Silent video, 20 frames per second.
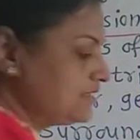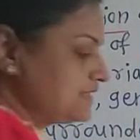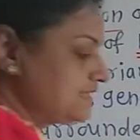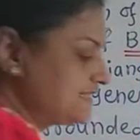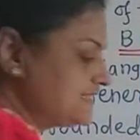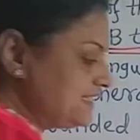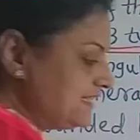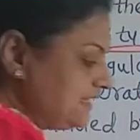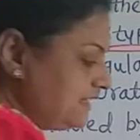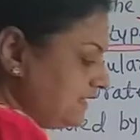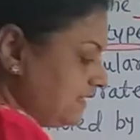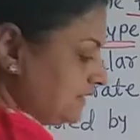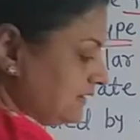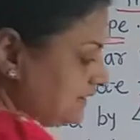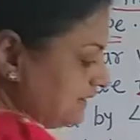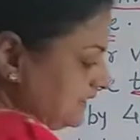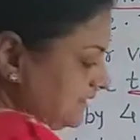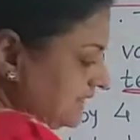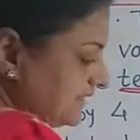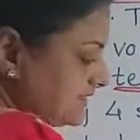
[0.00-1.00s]
see,
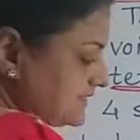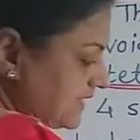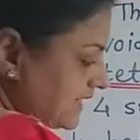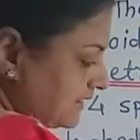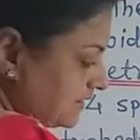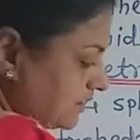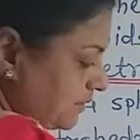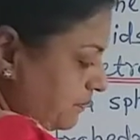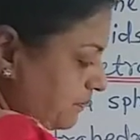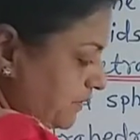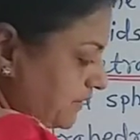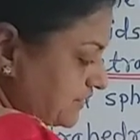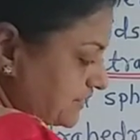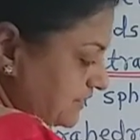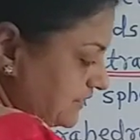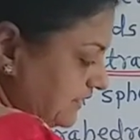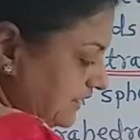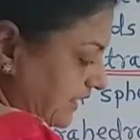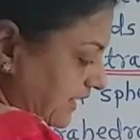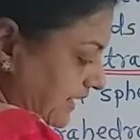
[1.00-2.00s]
these are the
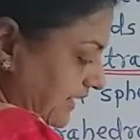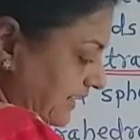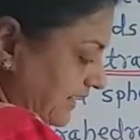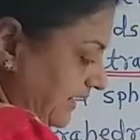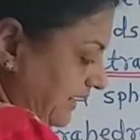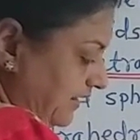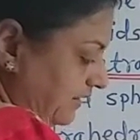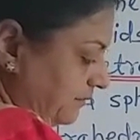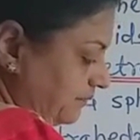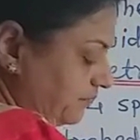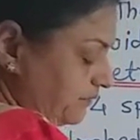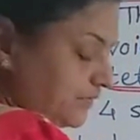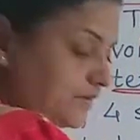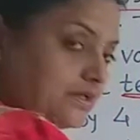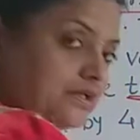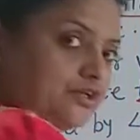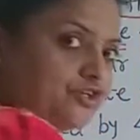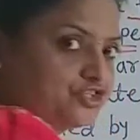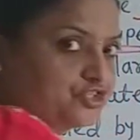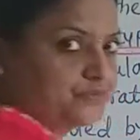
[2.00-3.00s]
first layer, red
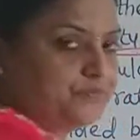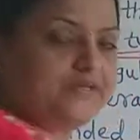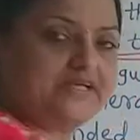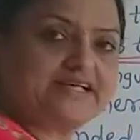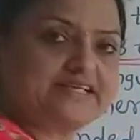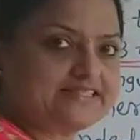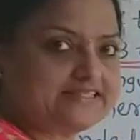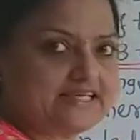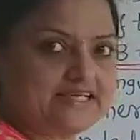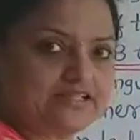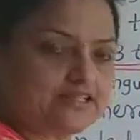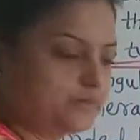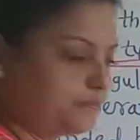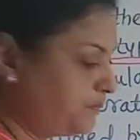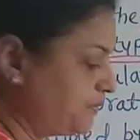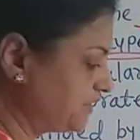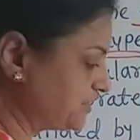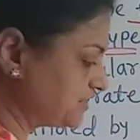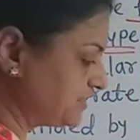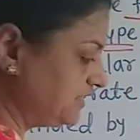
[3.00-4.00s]
spheres are the
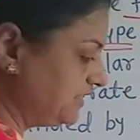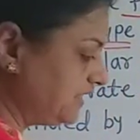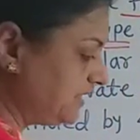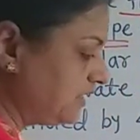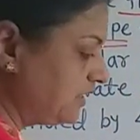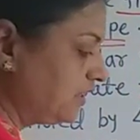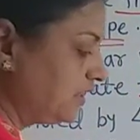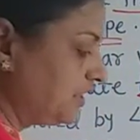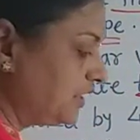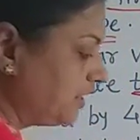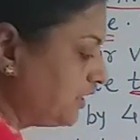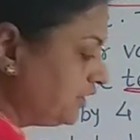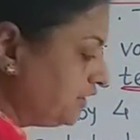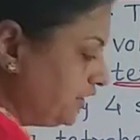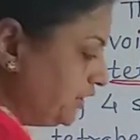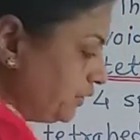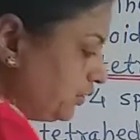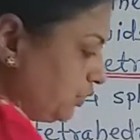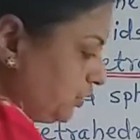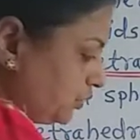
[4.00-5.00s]
first layer.
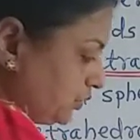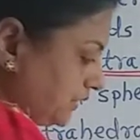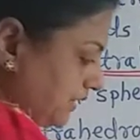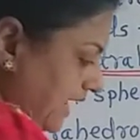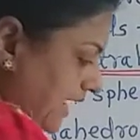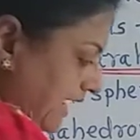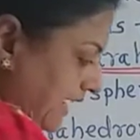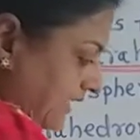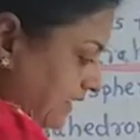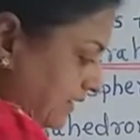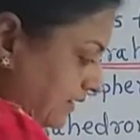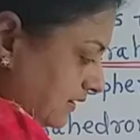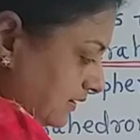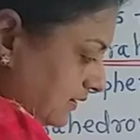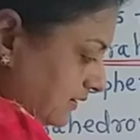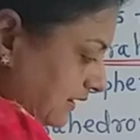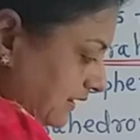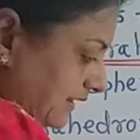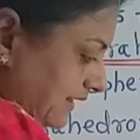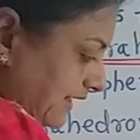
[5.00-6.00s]
Due to that,
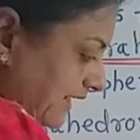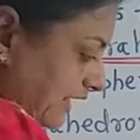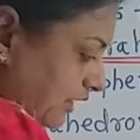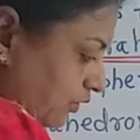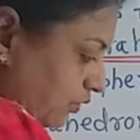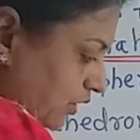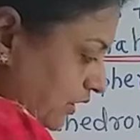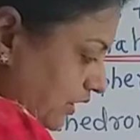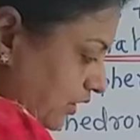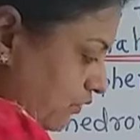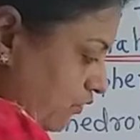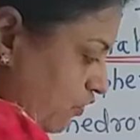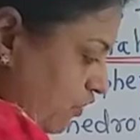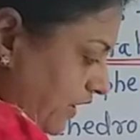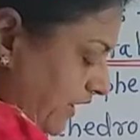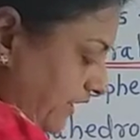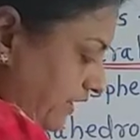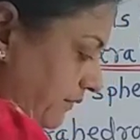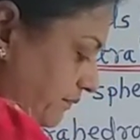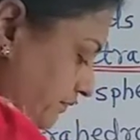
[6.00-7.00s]
the triangular
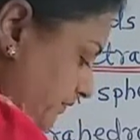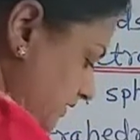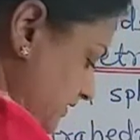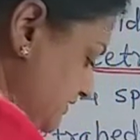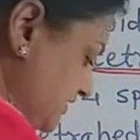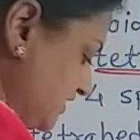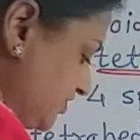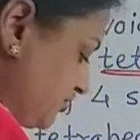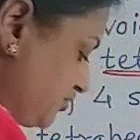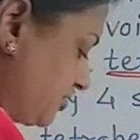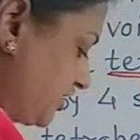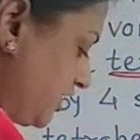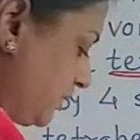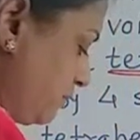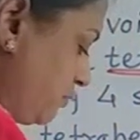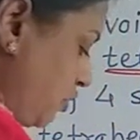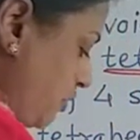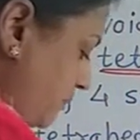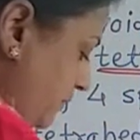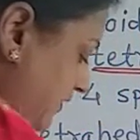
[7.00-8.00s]
void, such
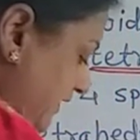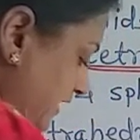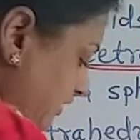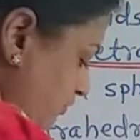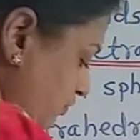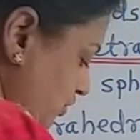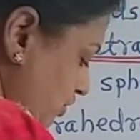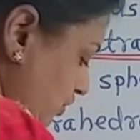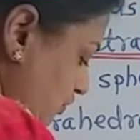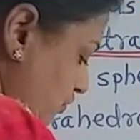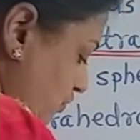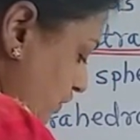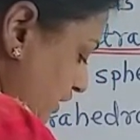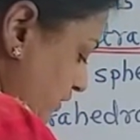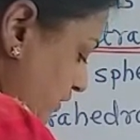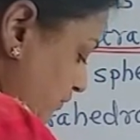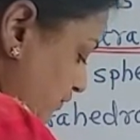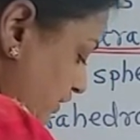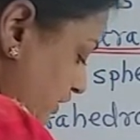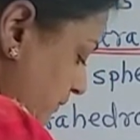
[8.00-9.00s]
type of triangular
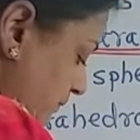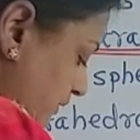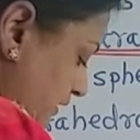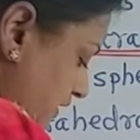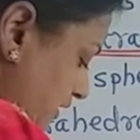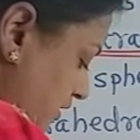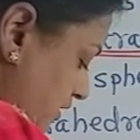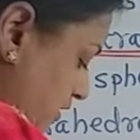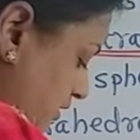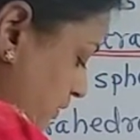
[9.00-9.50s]
void will be